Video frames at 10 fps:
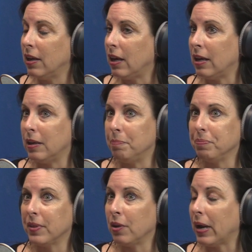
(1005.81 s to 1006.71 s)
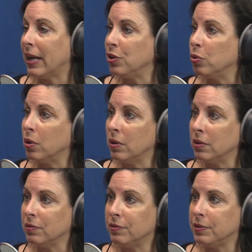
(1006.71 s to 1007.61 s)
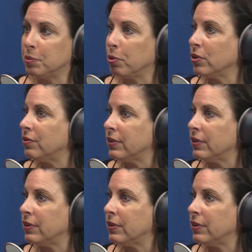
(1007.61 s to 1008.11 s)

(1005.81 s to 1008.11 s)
their annual sports